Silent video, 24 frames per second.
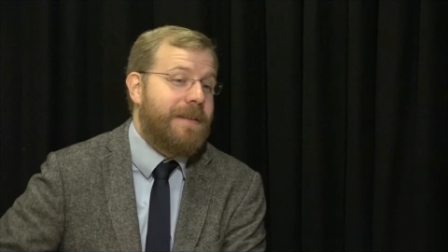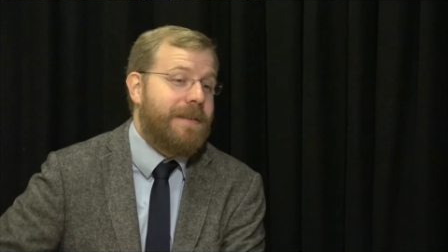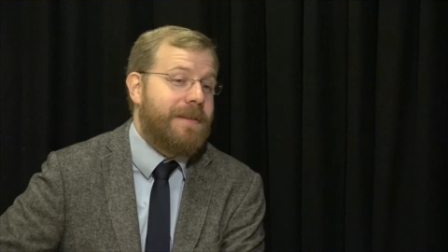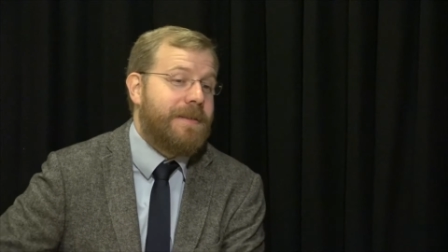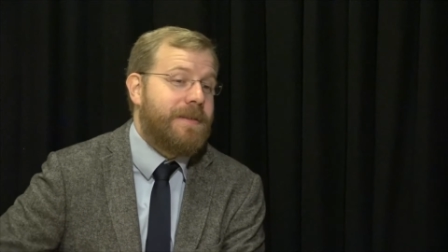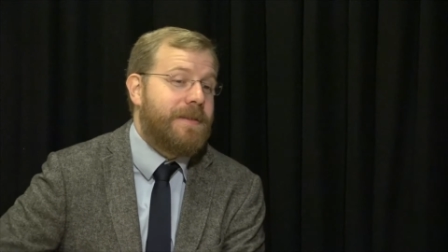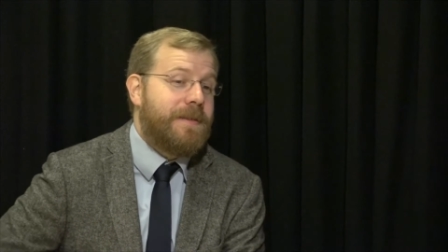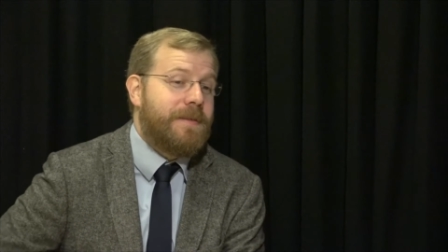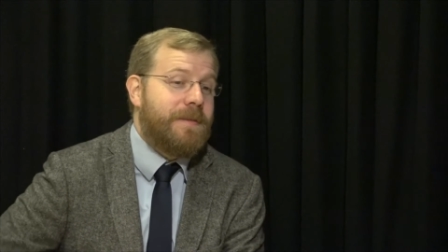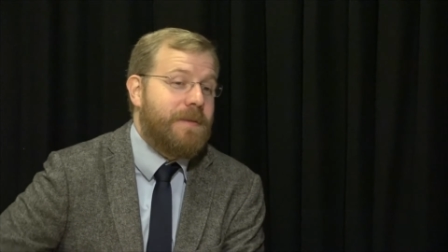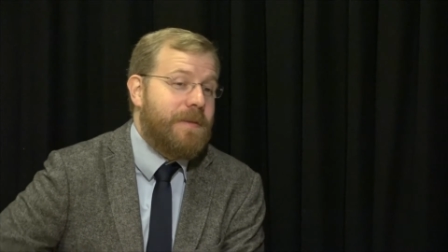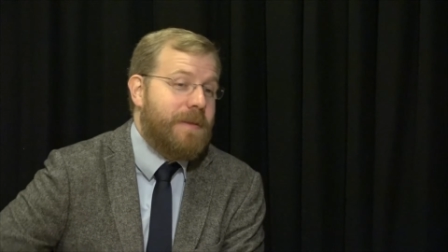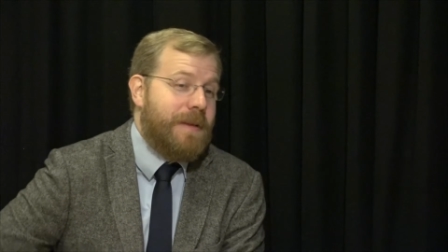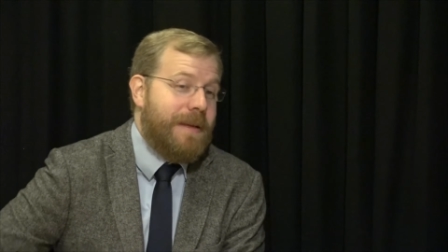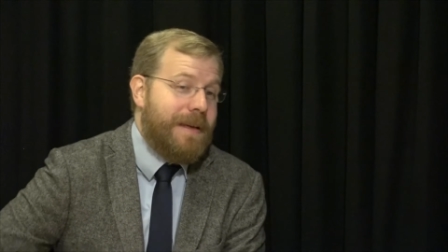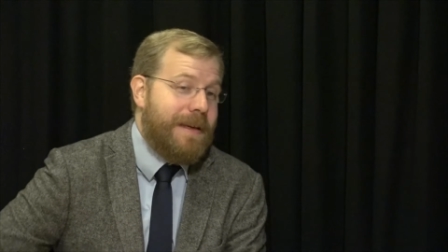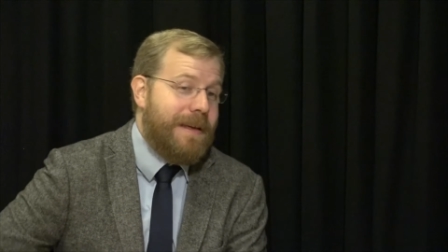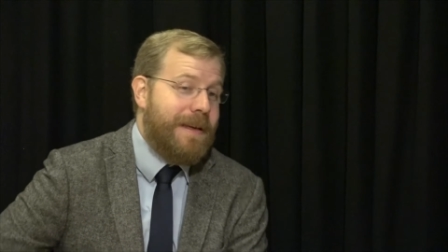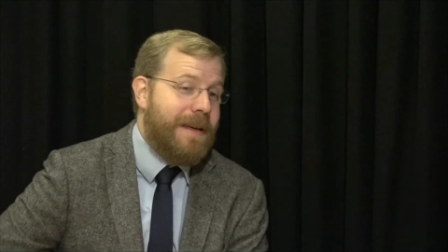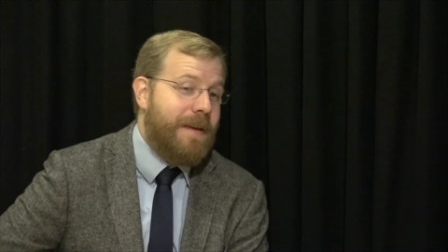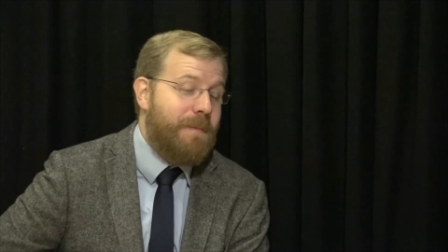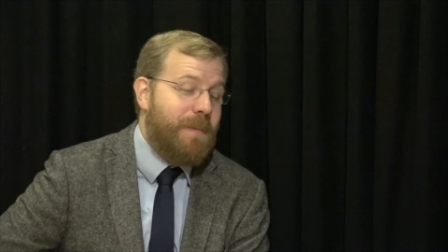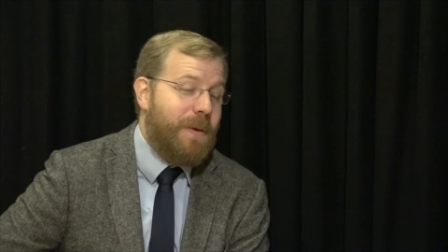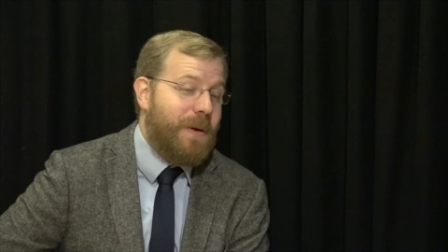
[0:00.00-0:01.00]
it's
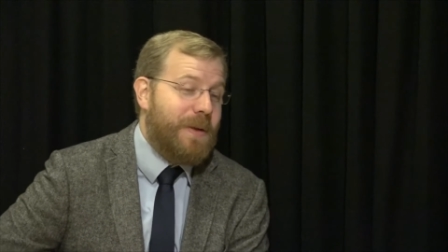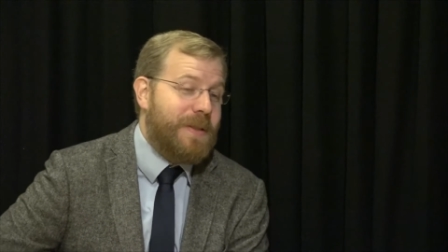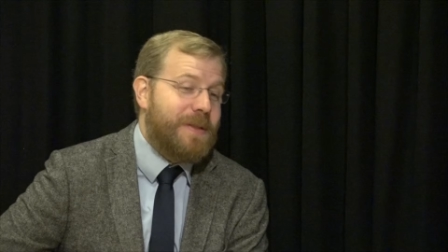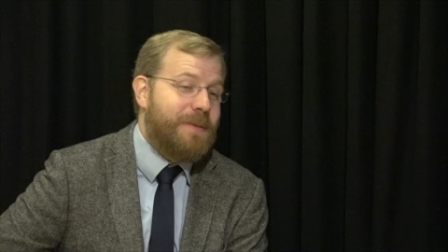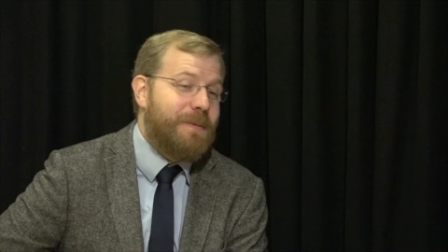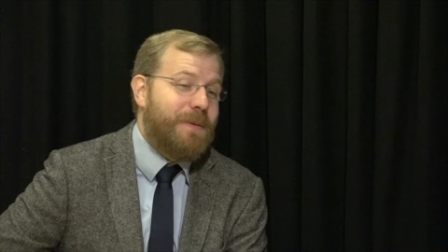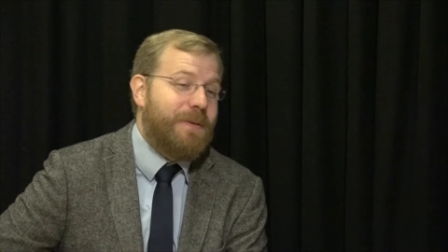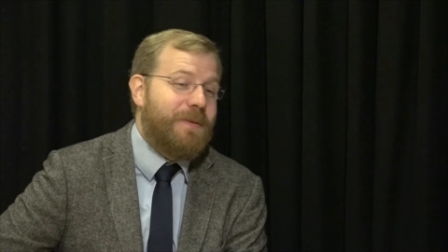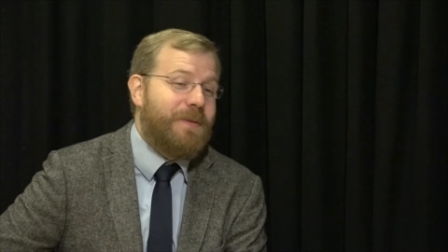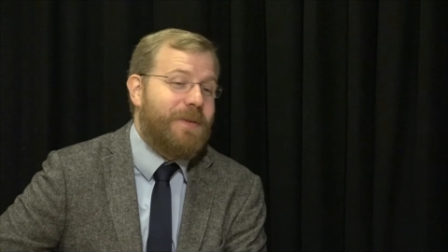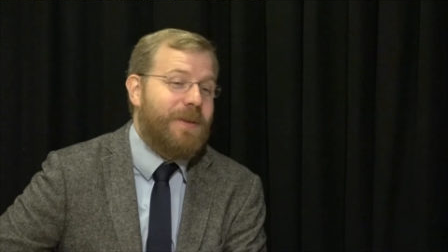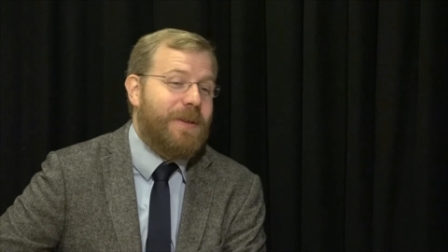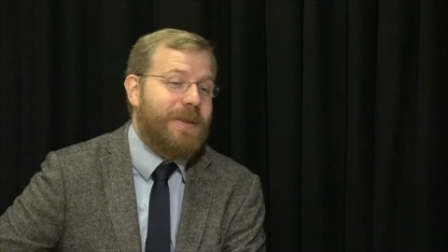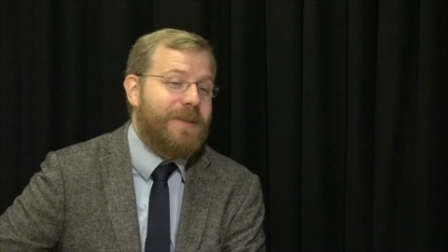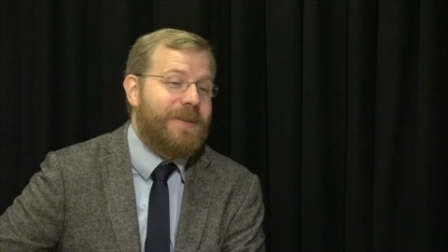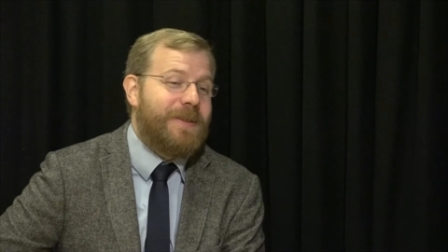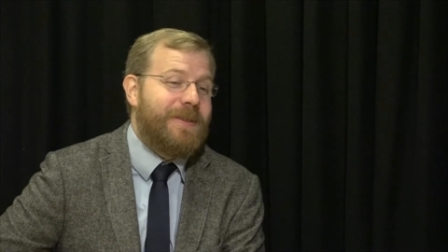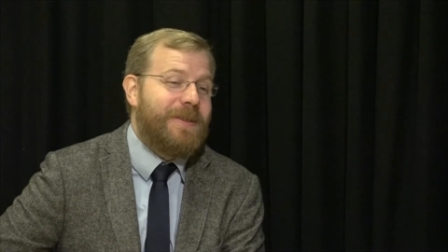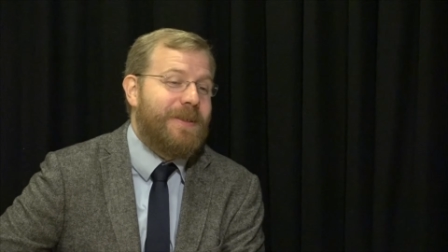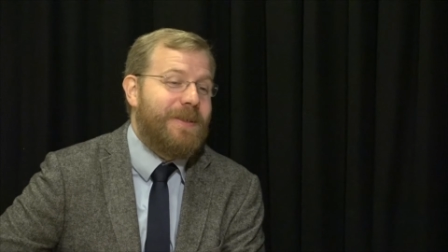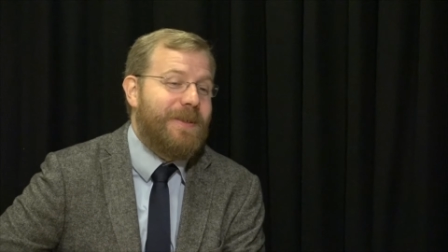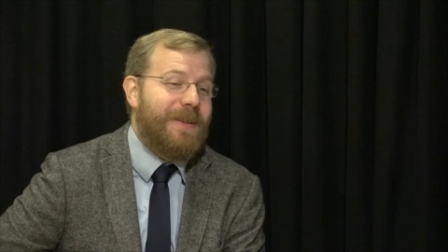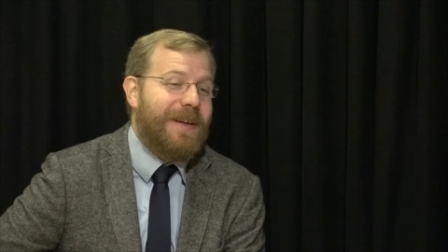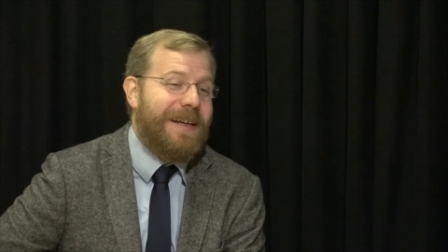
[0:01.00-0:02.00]
impossible for
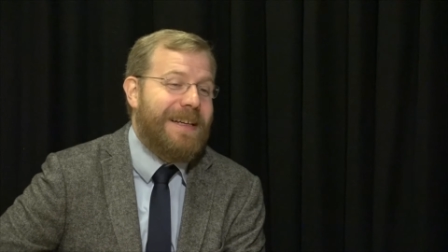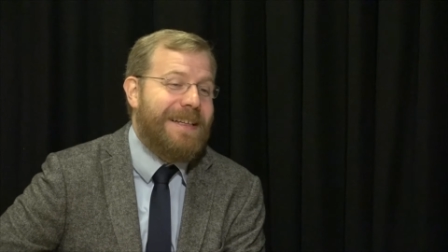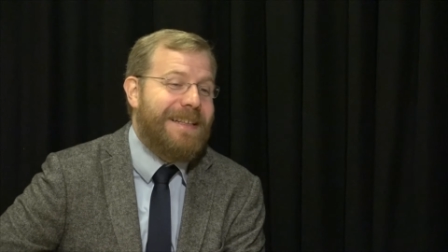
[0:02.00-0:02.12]
us to